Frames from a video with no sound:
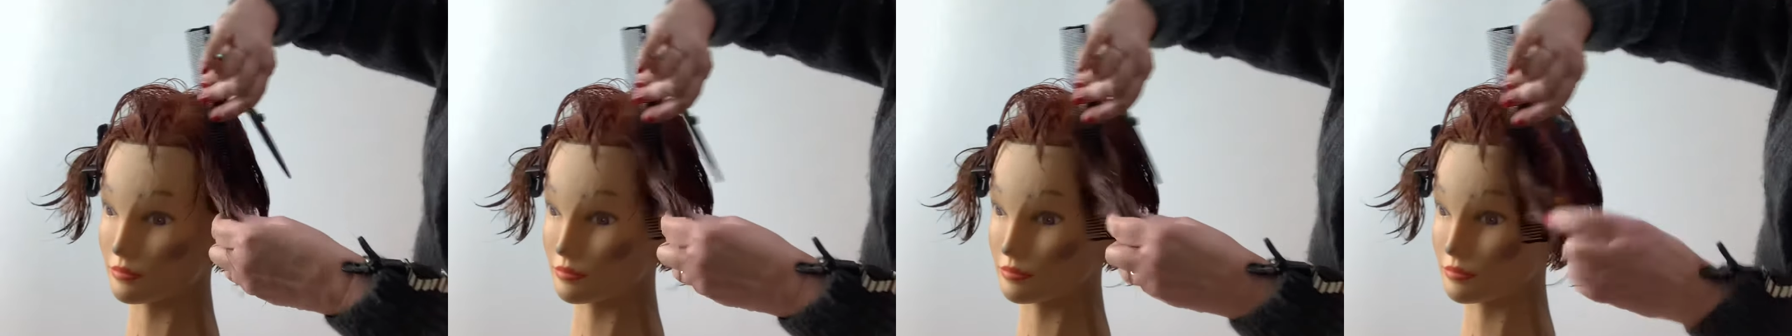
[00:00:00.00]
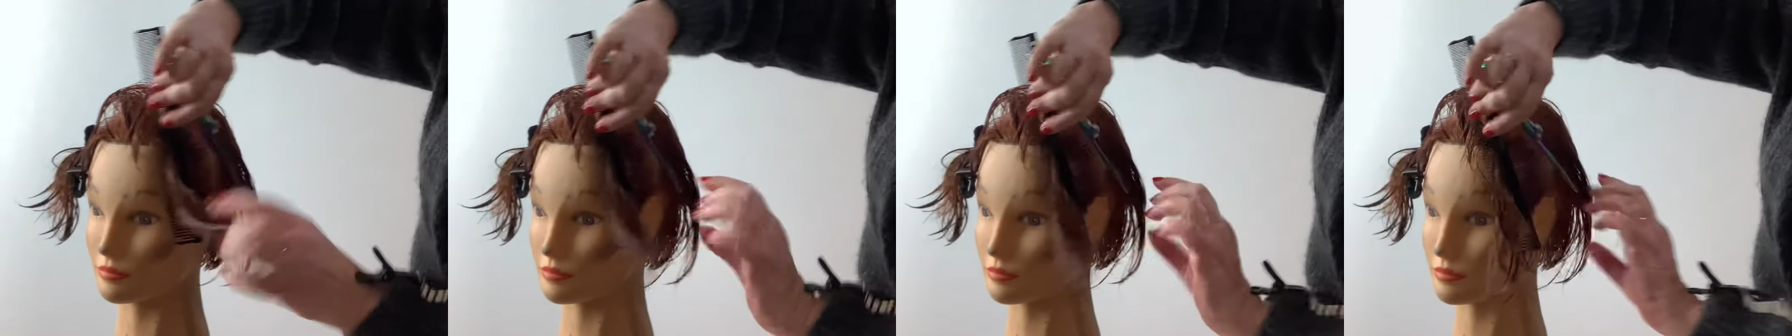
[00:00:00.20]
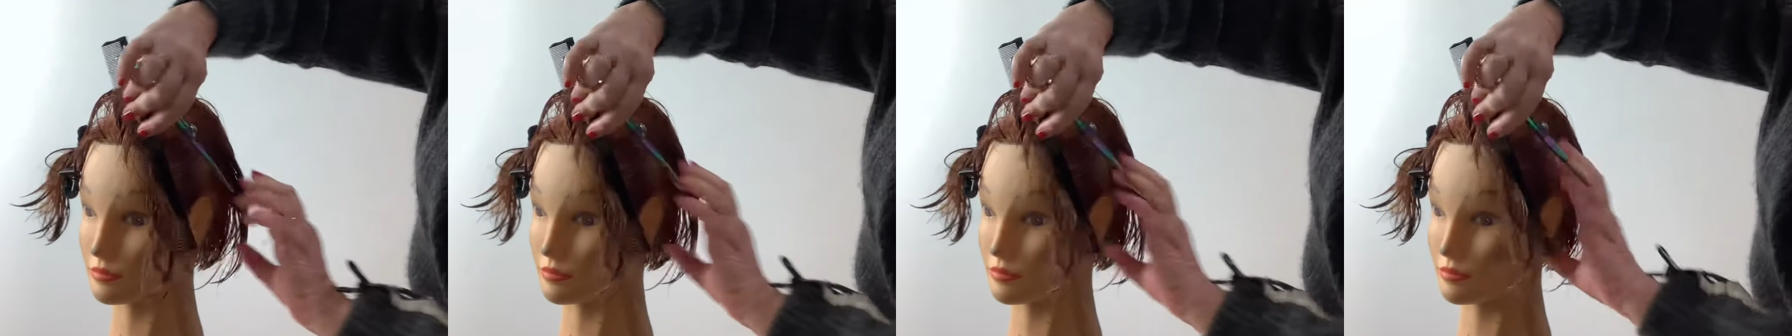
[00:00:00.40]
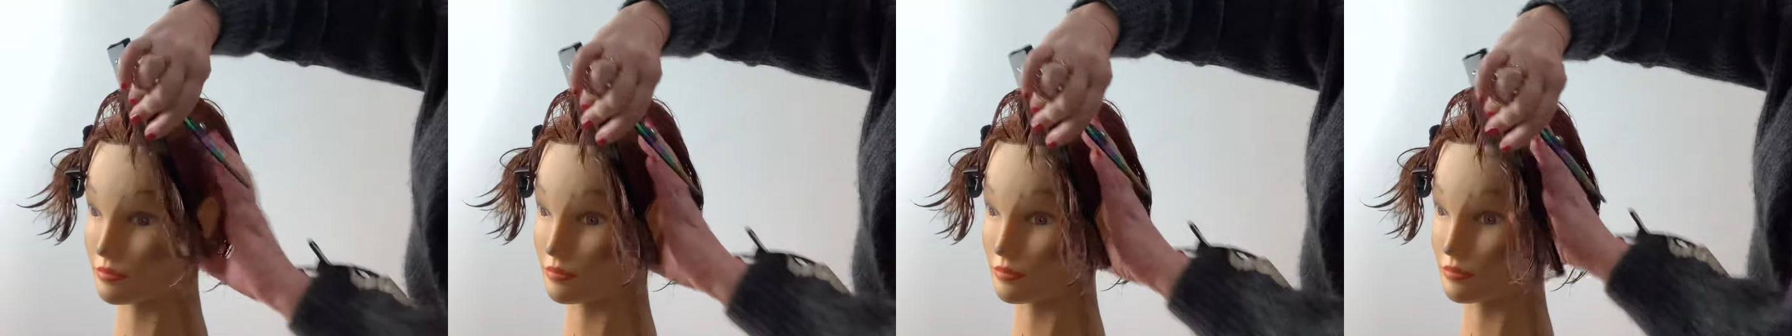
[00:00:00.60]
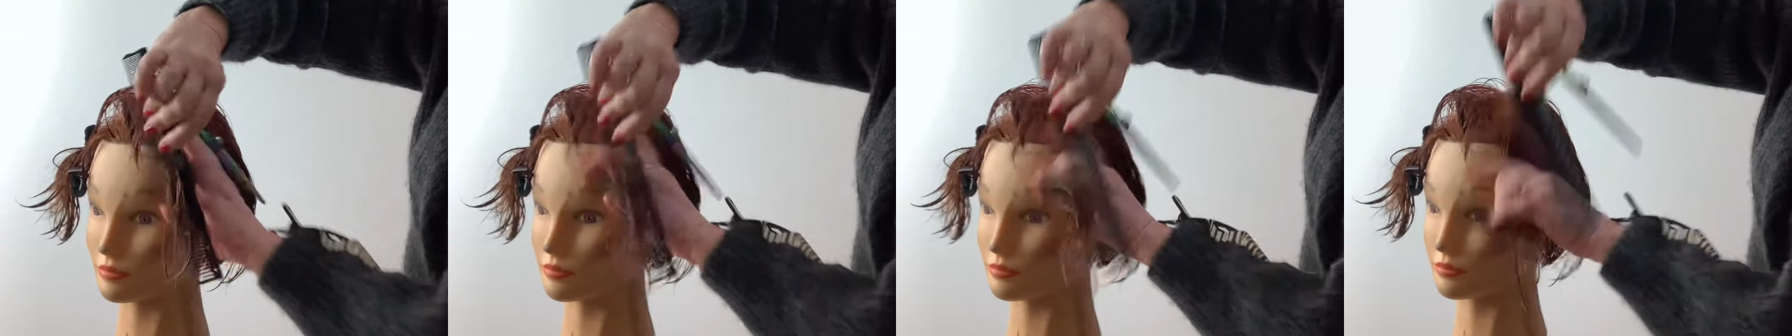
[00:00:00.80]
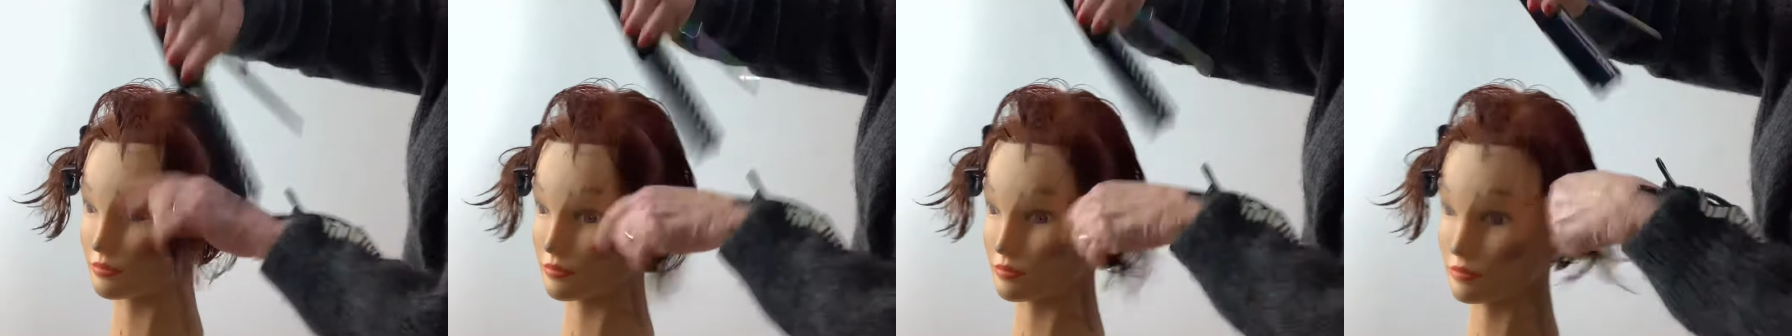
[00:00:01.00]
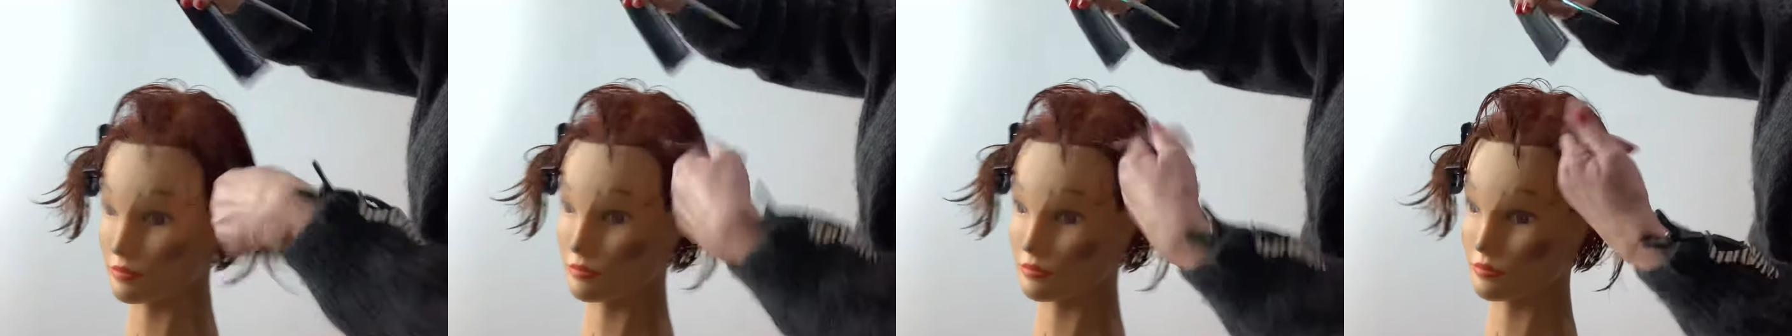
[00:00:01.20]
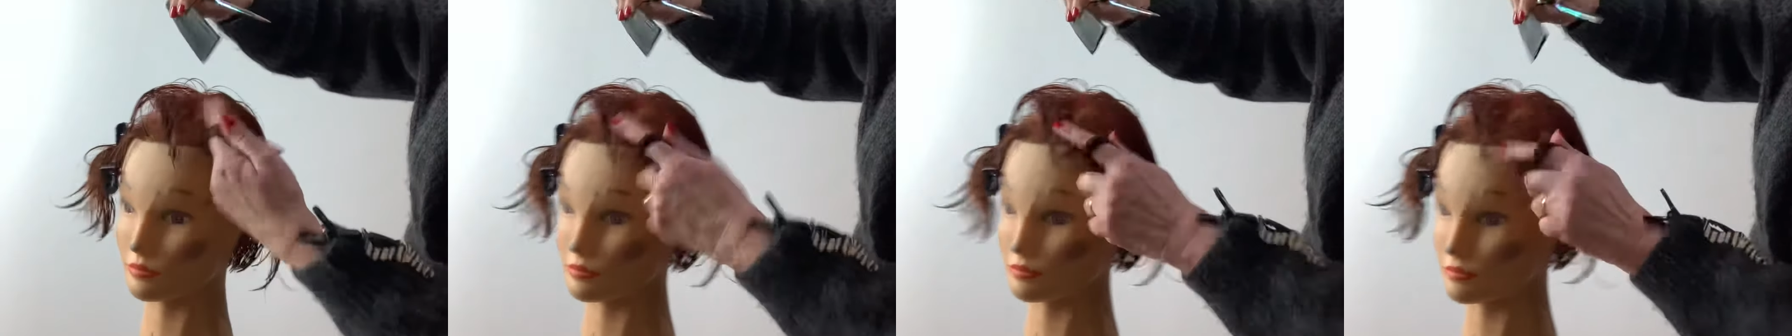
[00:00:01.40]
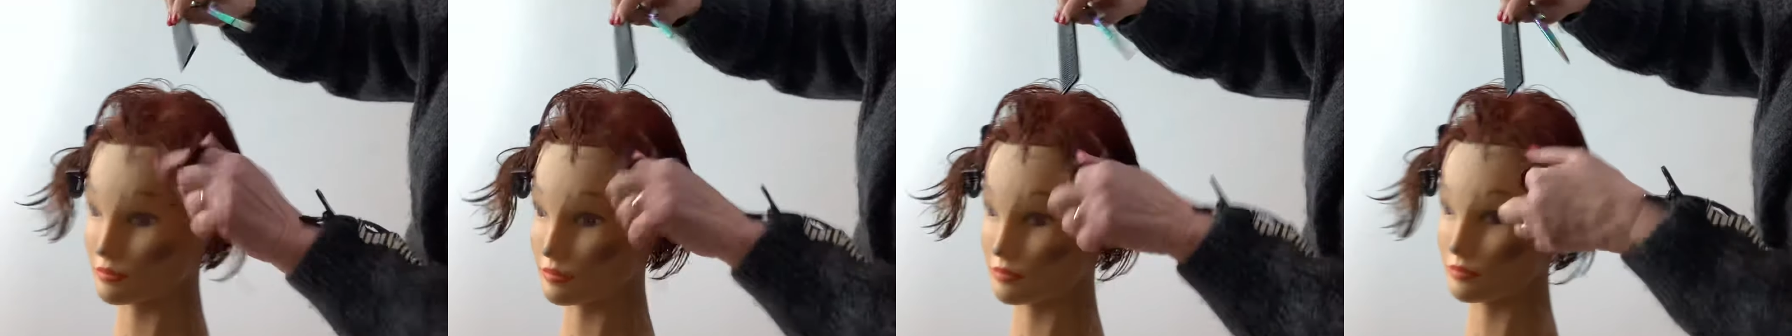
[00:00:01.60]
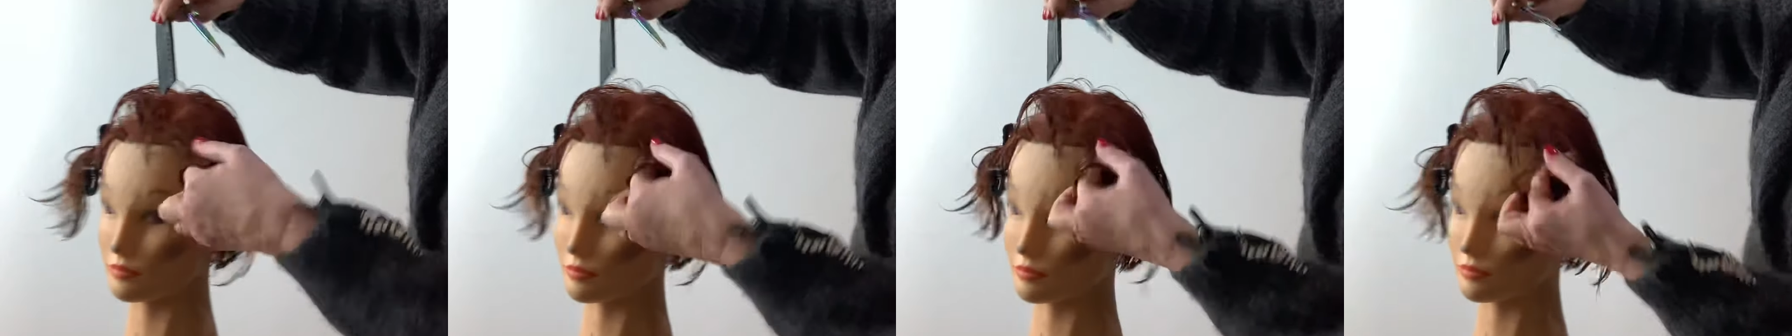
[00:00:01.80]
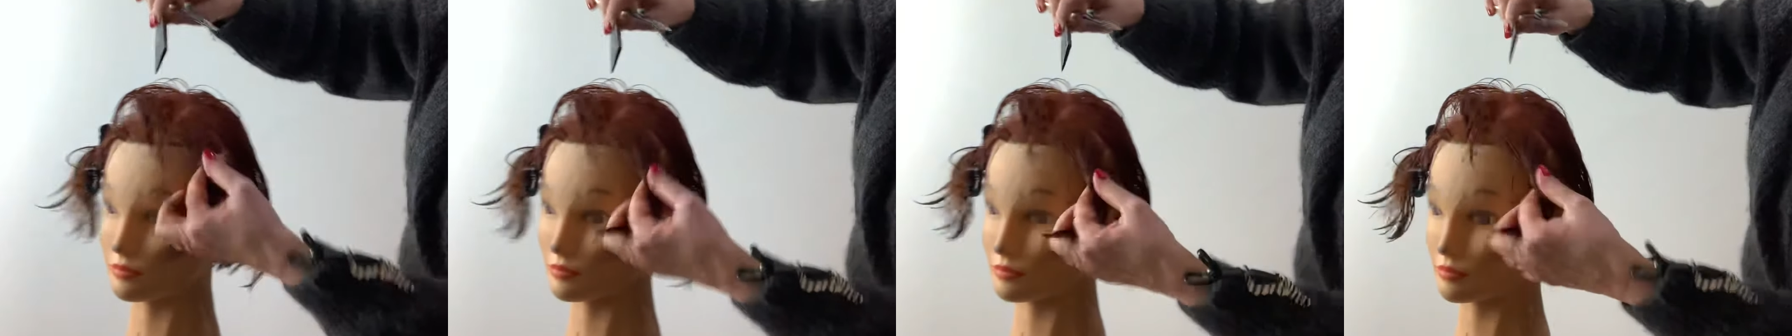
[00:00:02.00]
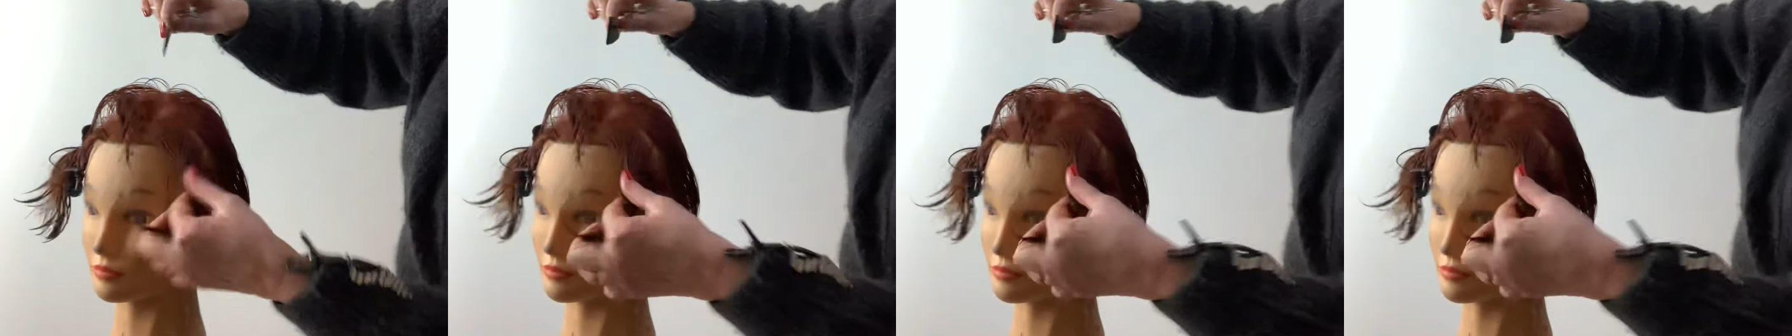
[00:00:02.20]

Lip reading: guide at the